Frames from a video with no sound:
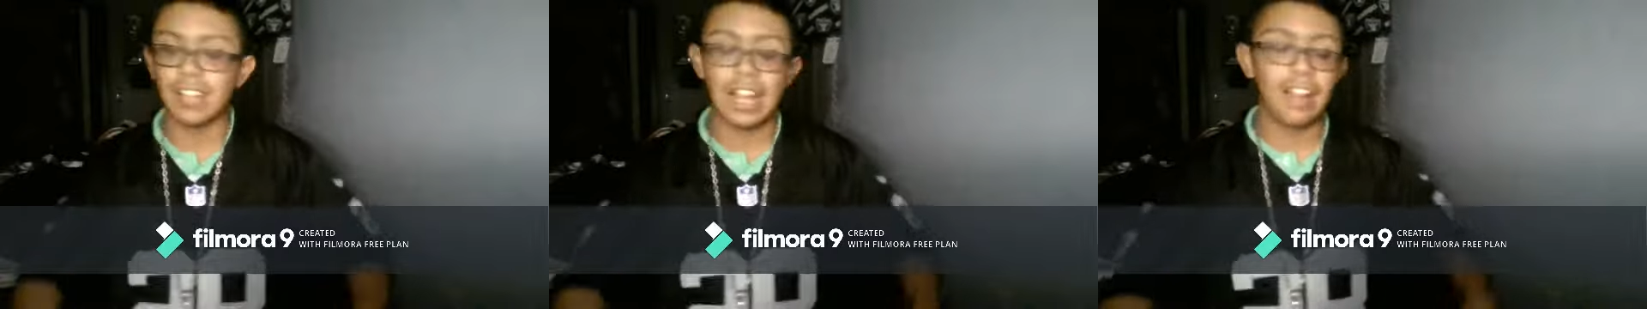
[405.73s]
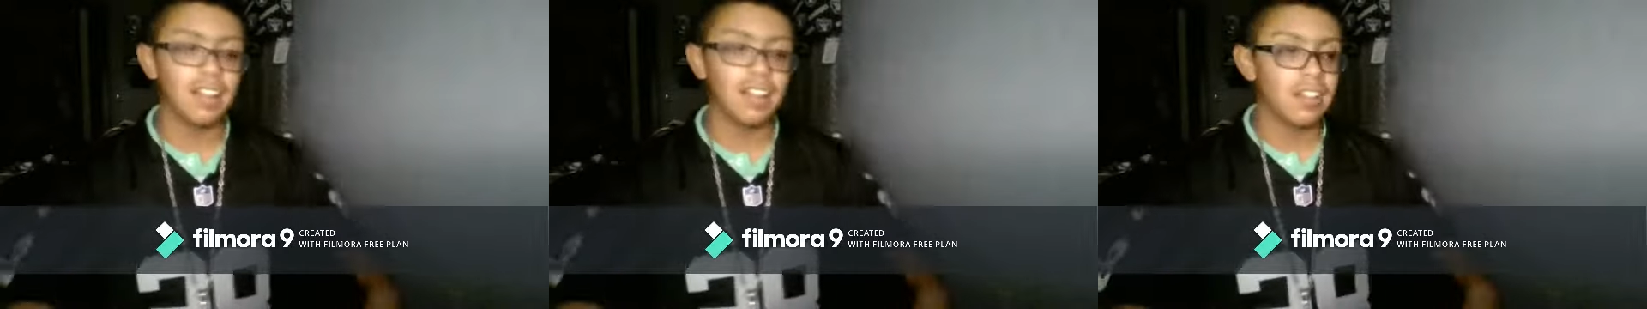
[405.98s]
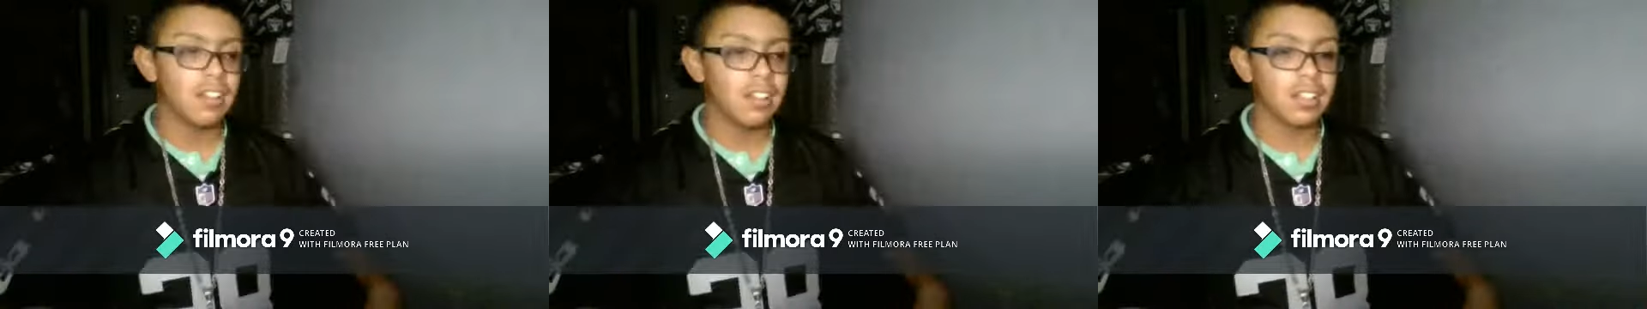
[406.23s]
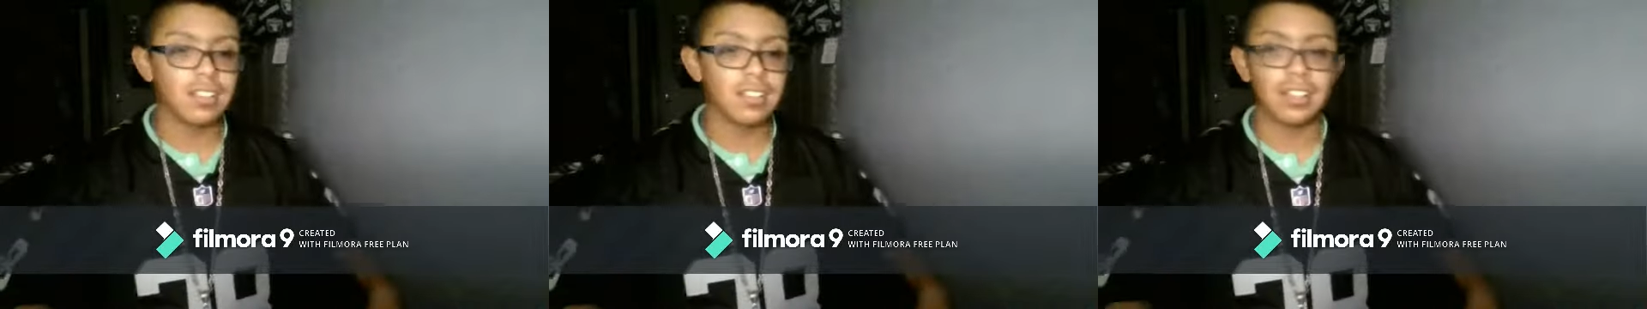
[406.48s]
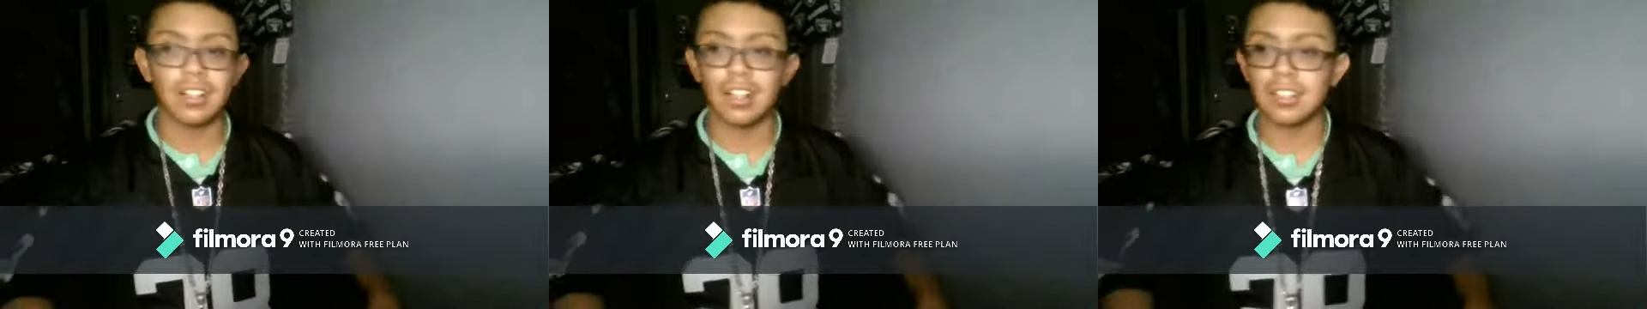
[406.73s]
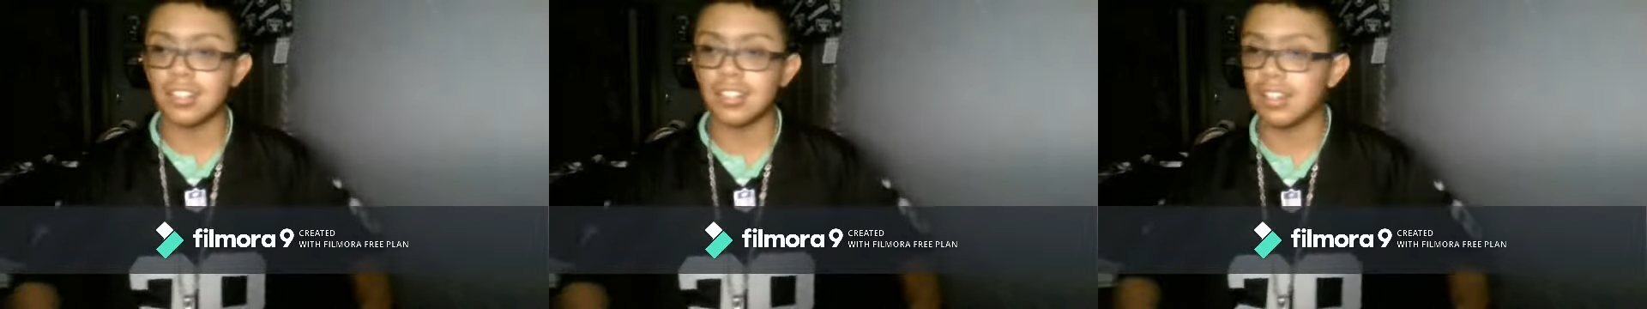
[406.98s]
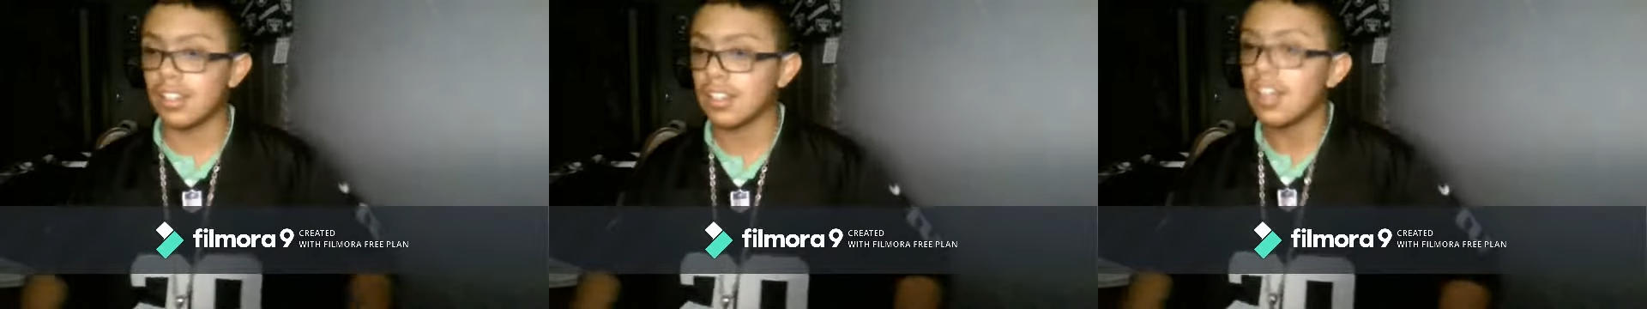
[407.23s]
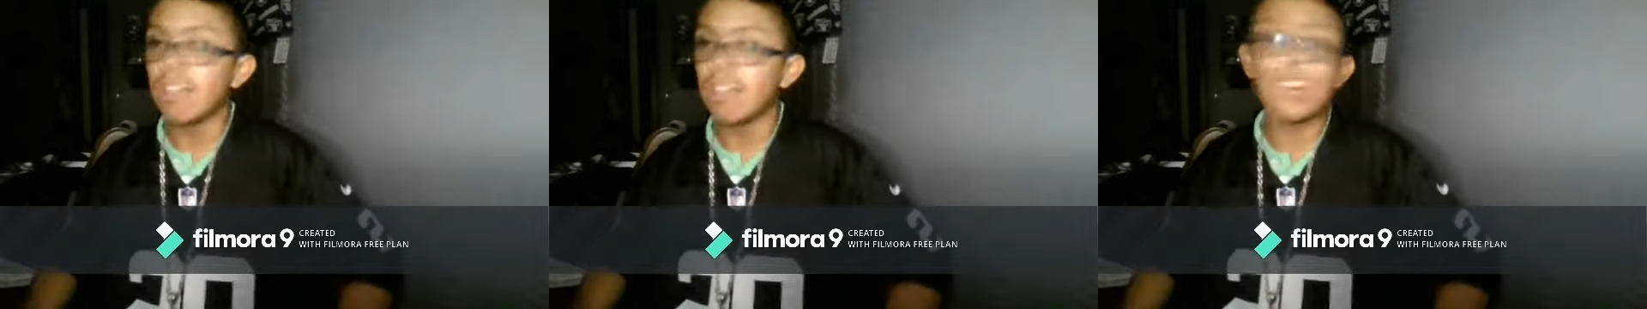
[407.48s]
yeah, let's see here.
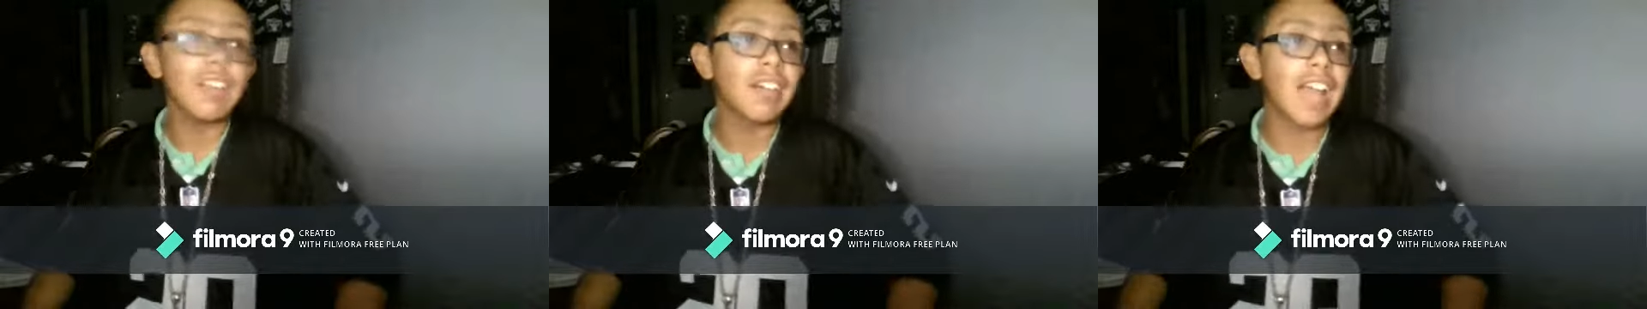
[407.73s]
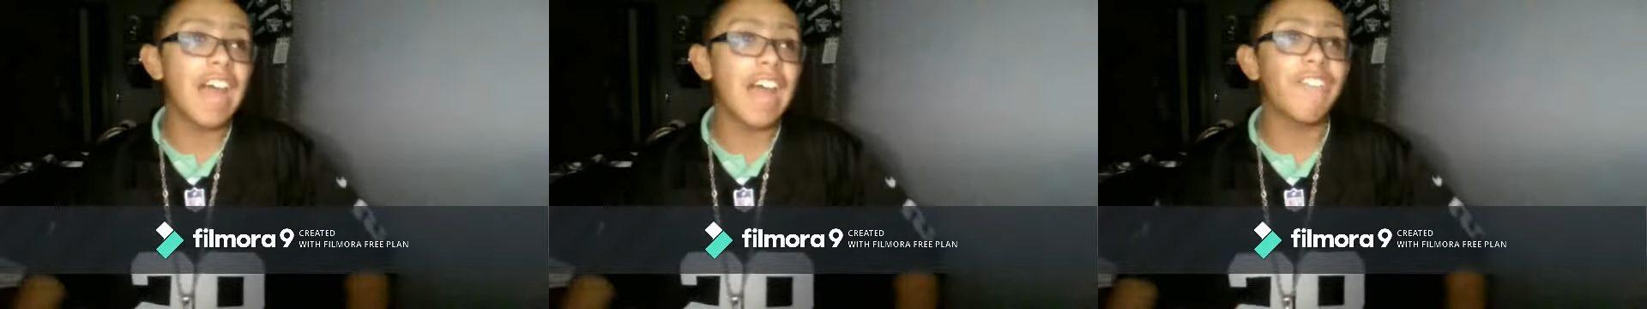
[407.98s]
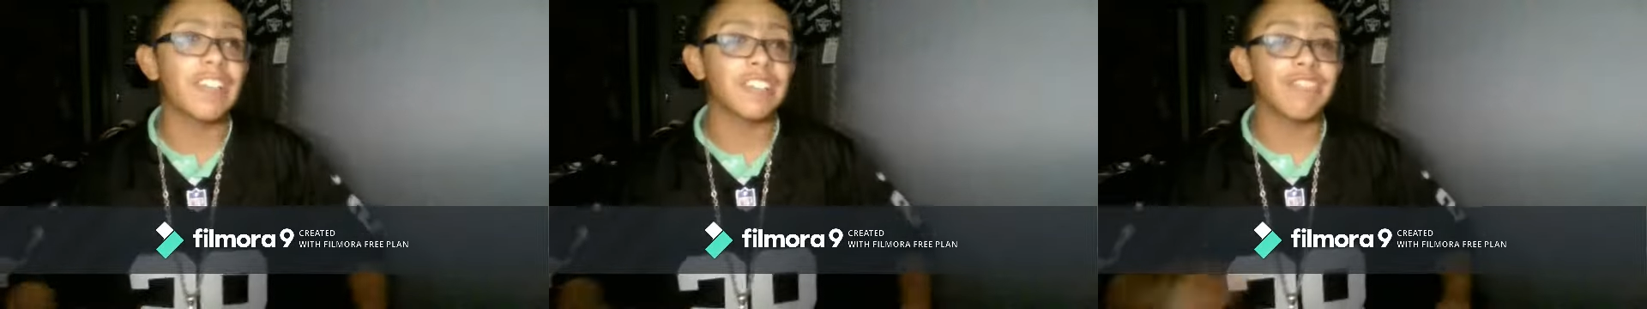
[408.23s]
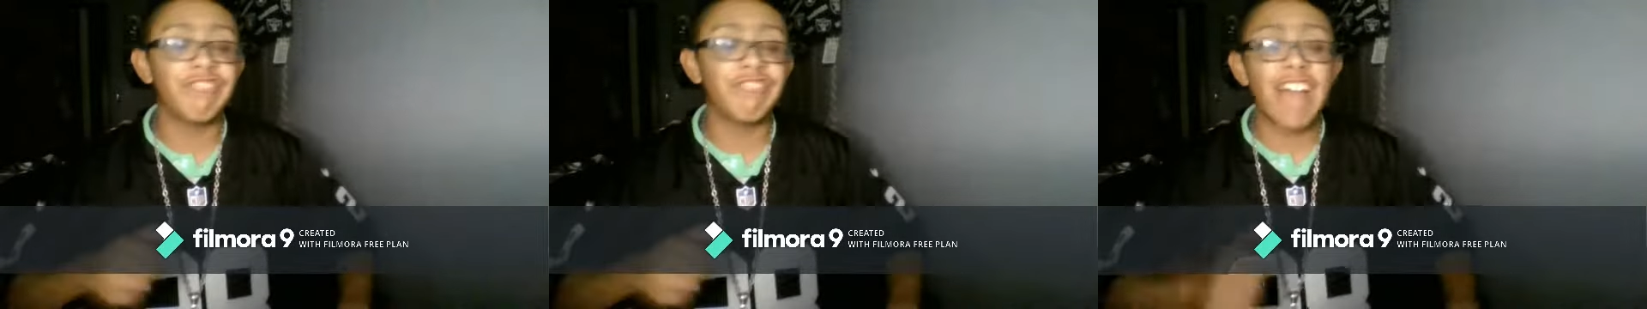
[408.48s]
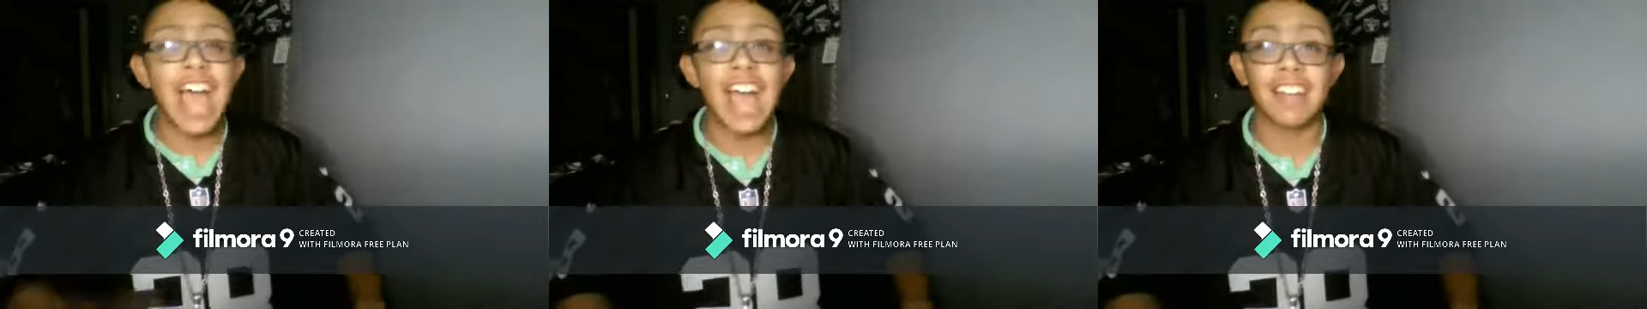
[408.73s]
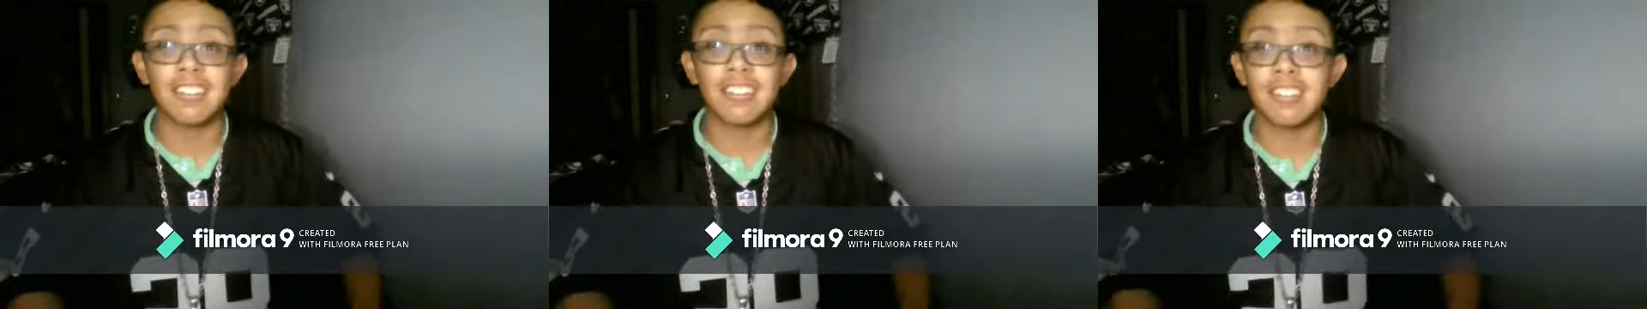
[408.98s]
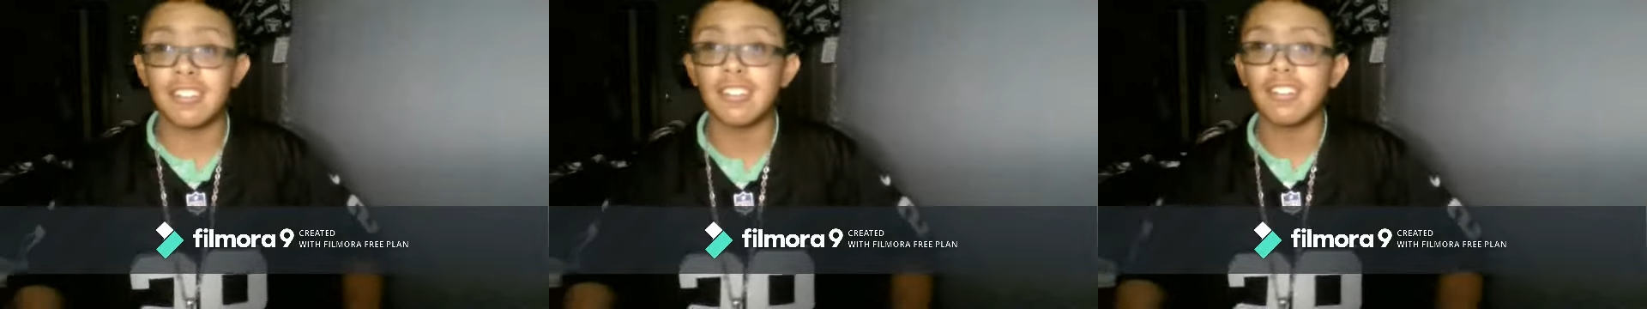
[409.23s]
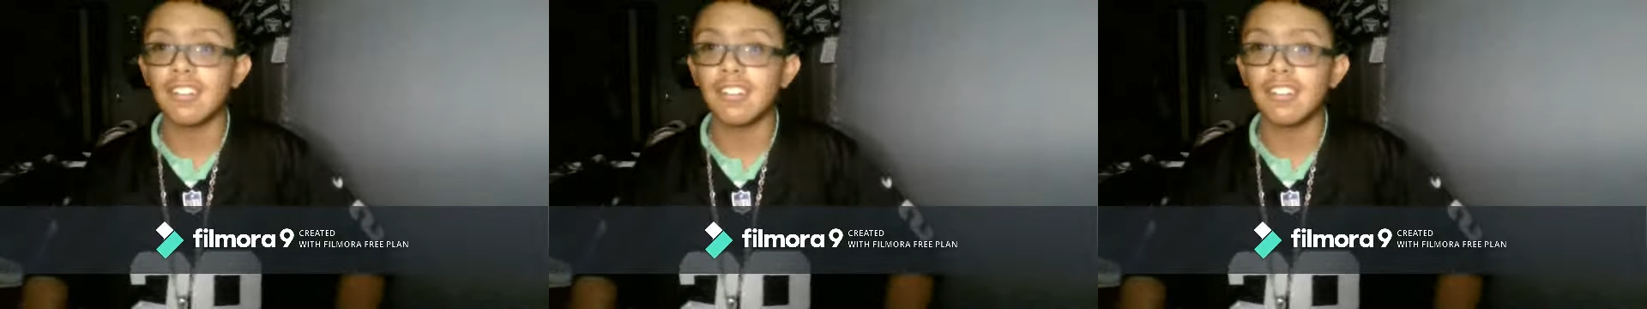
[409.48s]
Rico Gafford is fast.